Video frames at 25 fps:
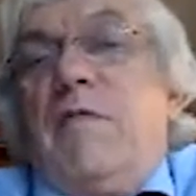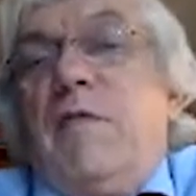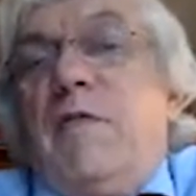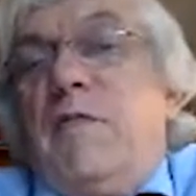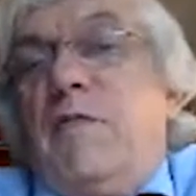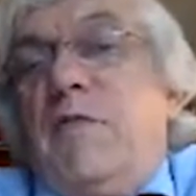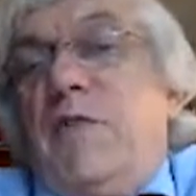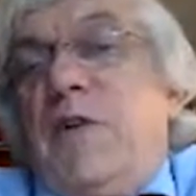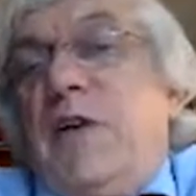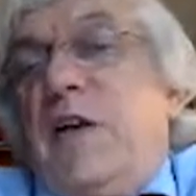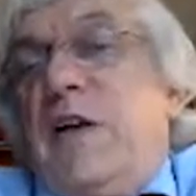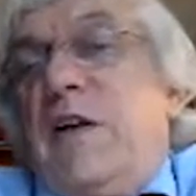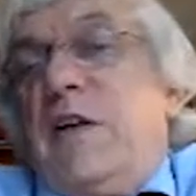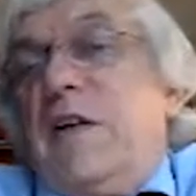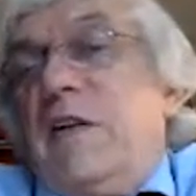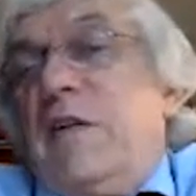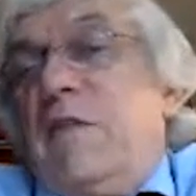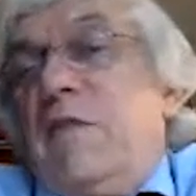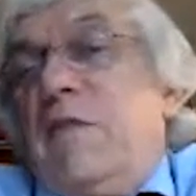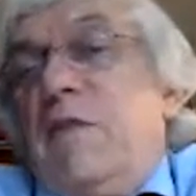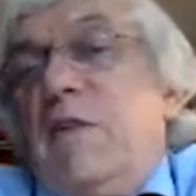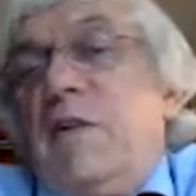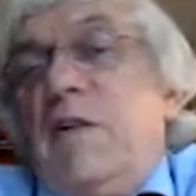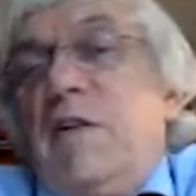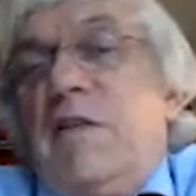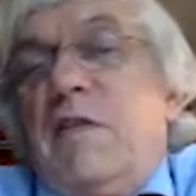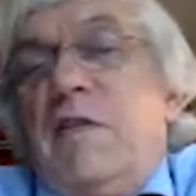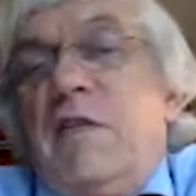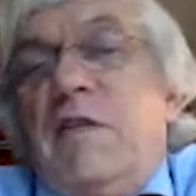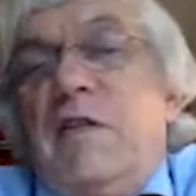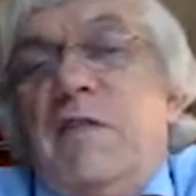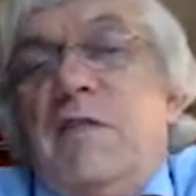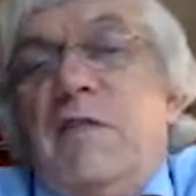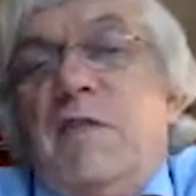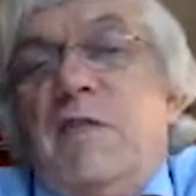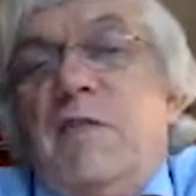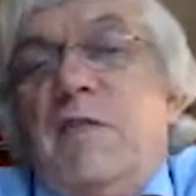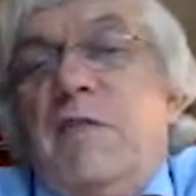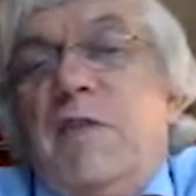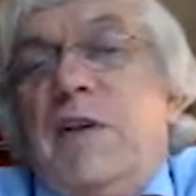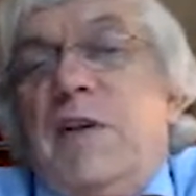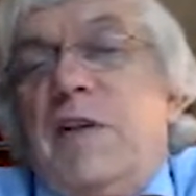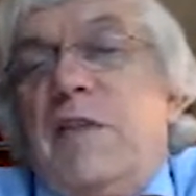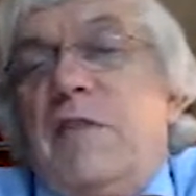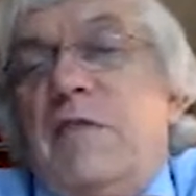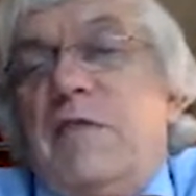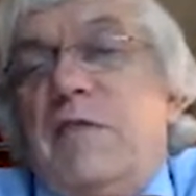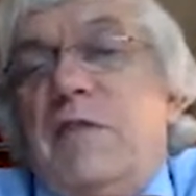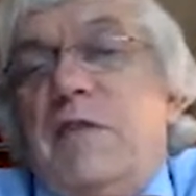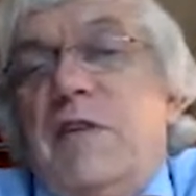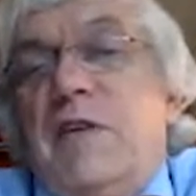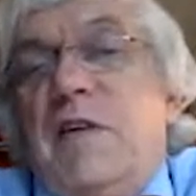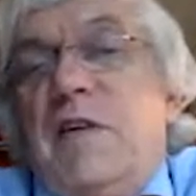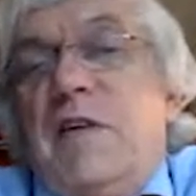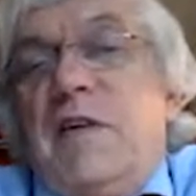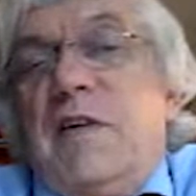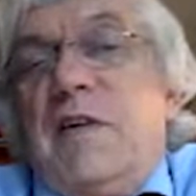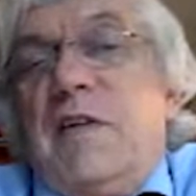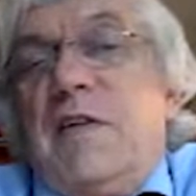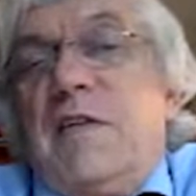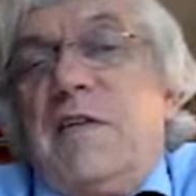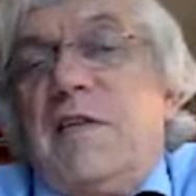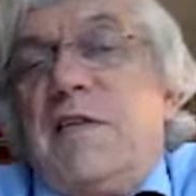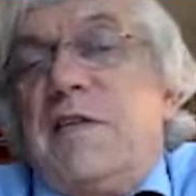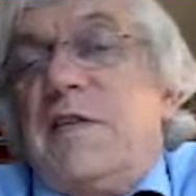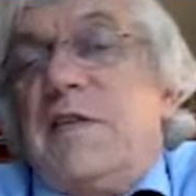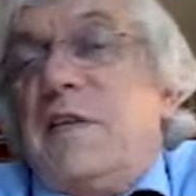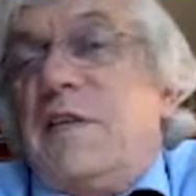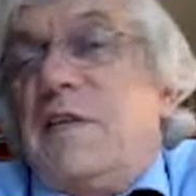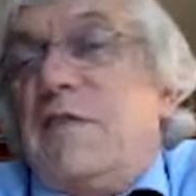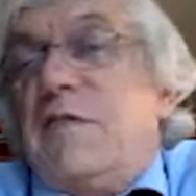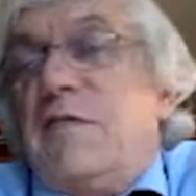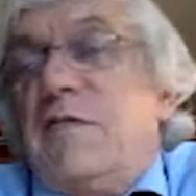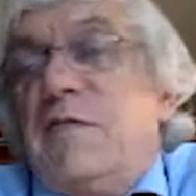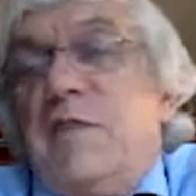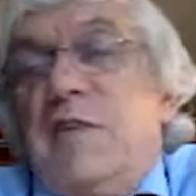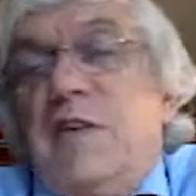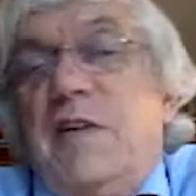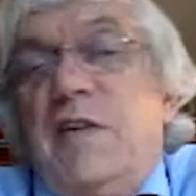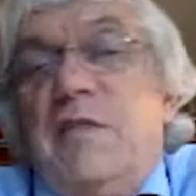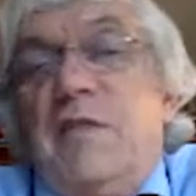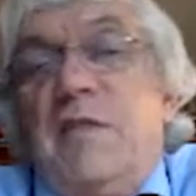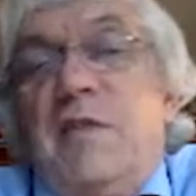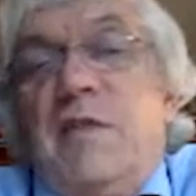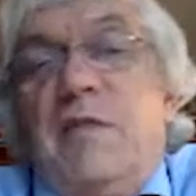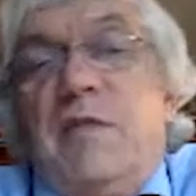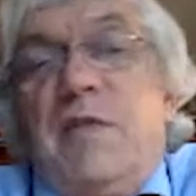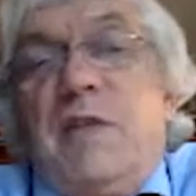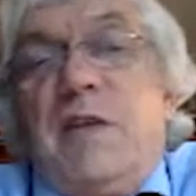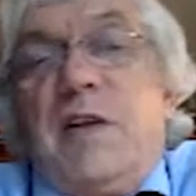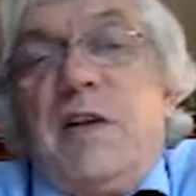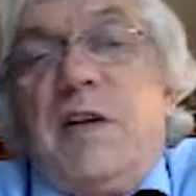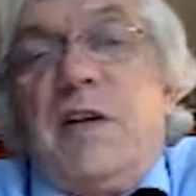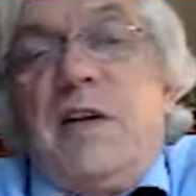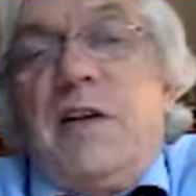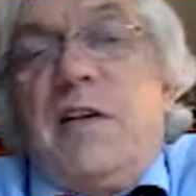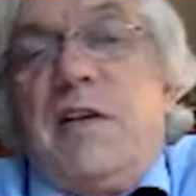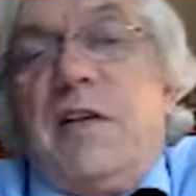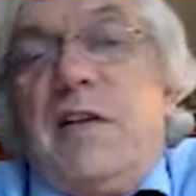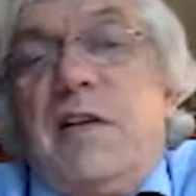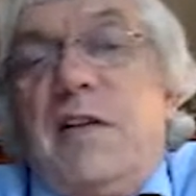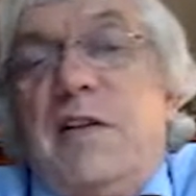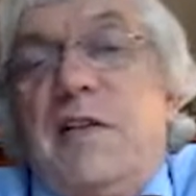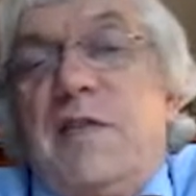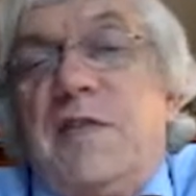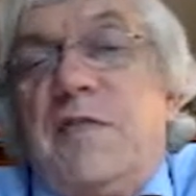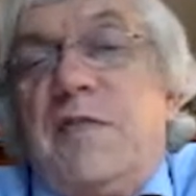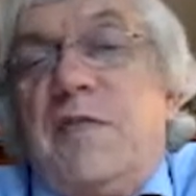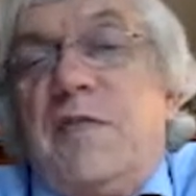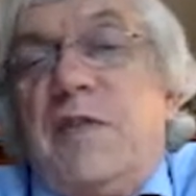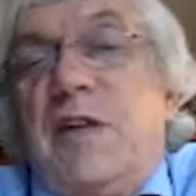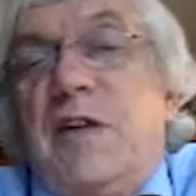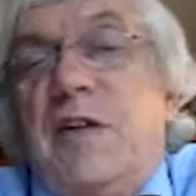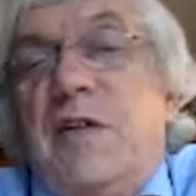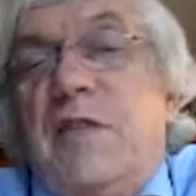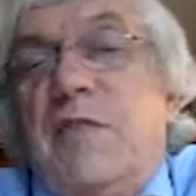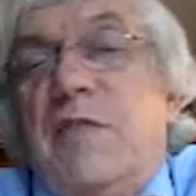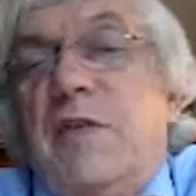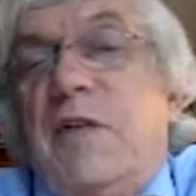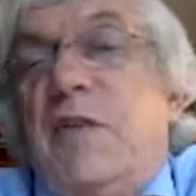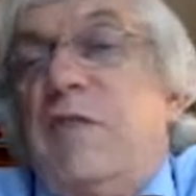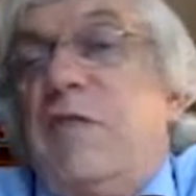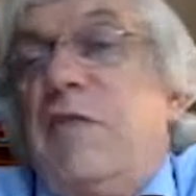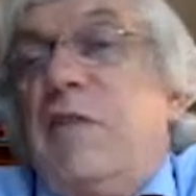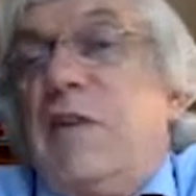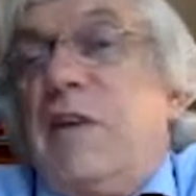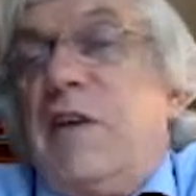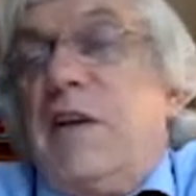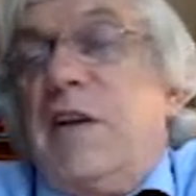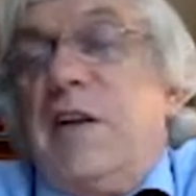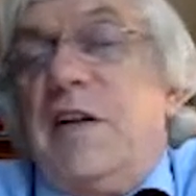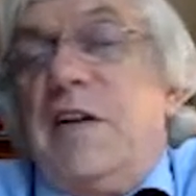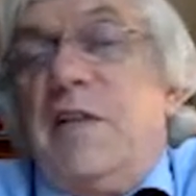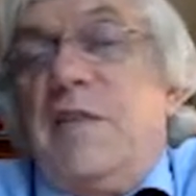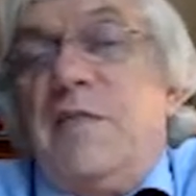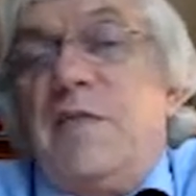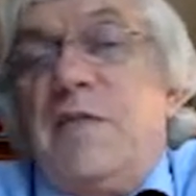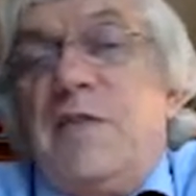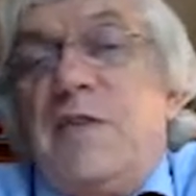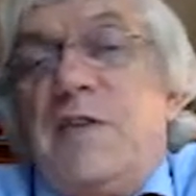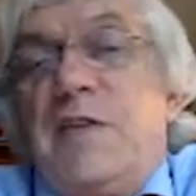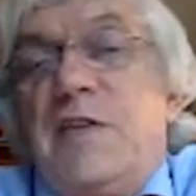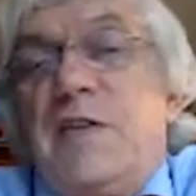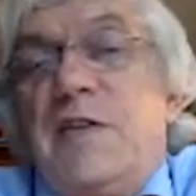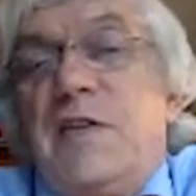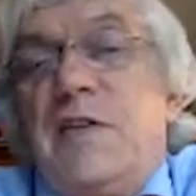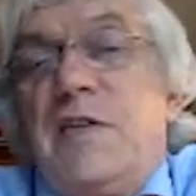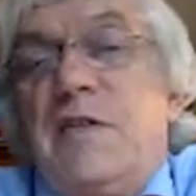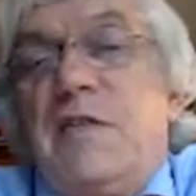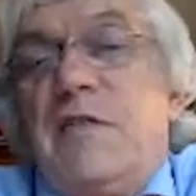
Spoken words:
bring the world economy back to the 19th century when we had these big power games.